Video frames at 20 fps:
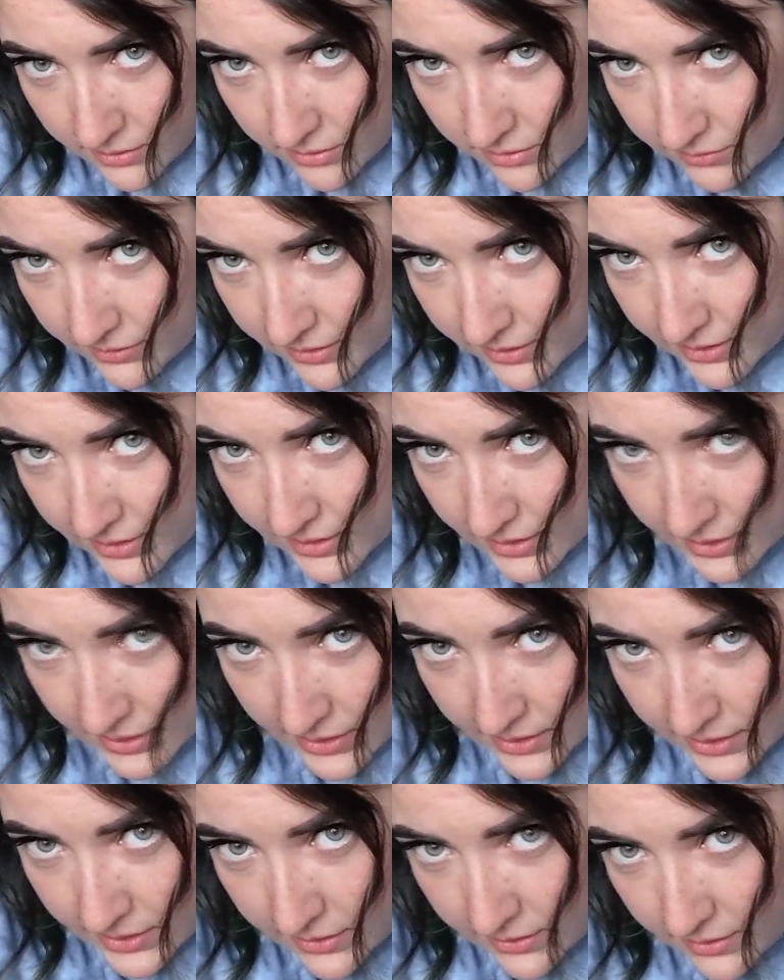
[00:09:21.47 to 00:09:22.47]

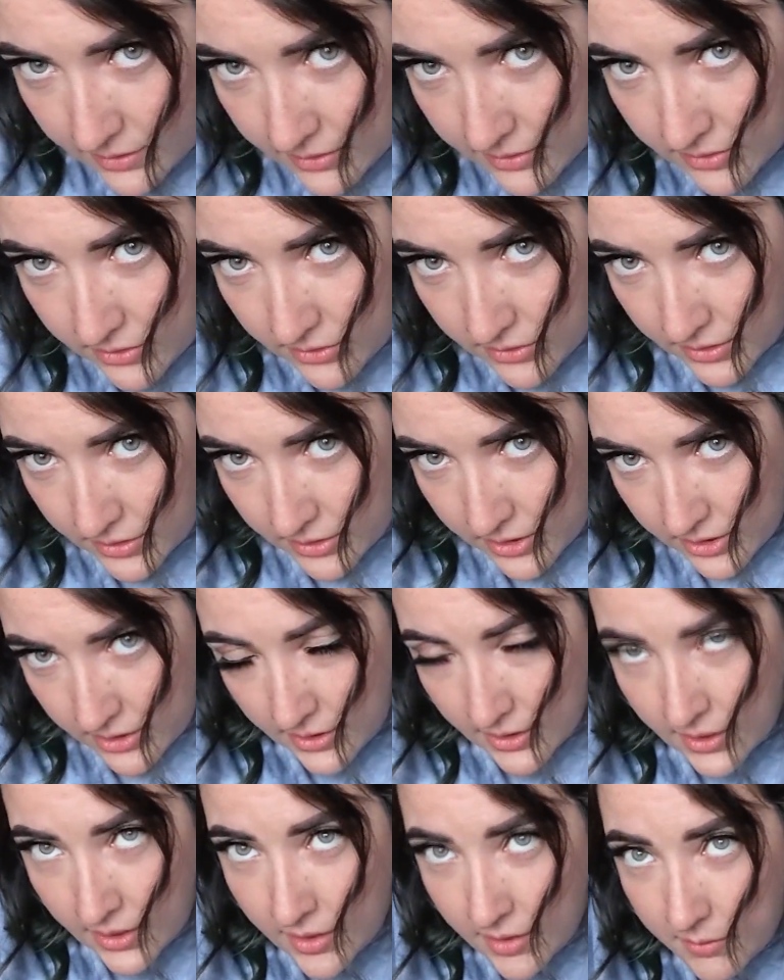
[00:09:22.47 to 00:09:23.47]
twisting the
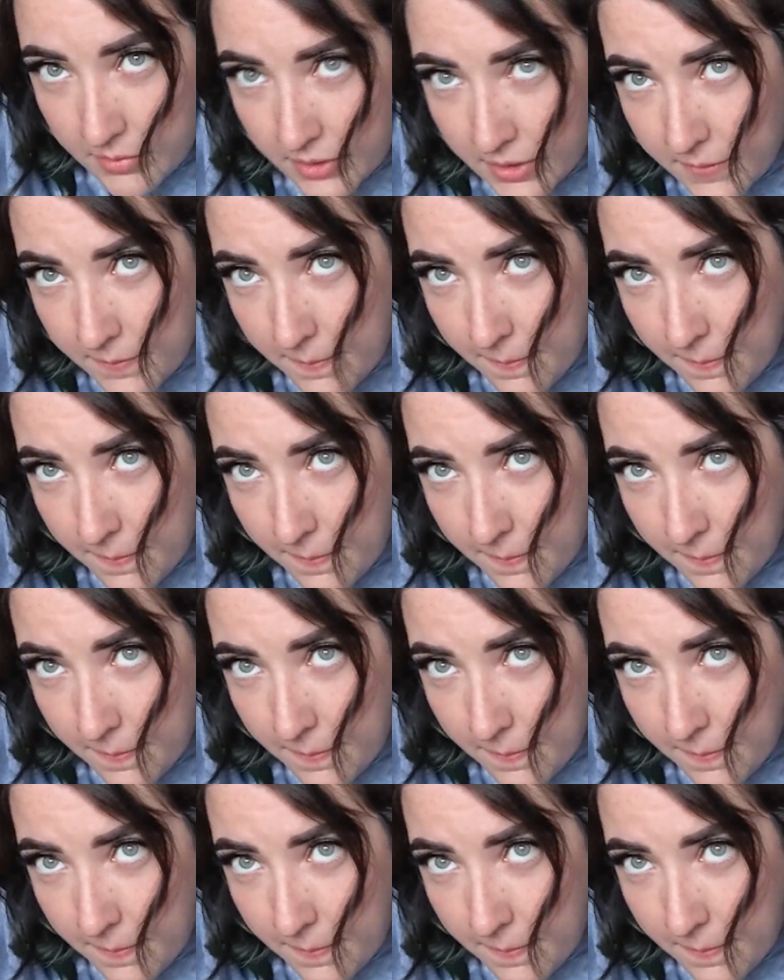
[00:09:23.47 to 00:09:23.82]
scrunchie up.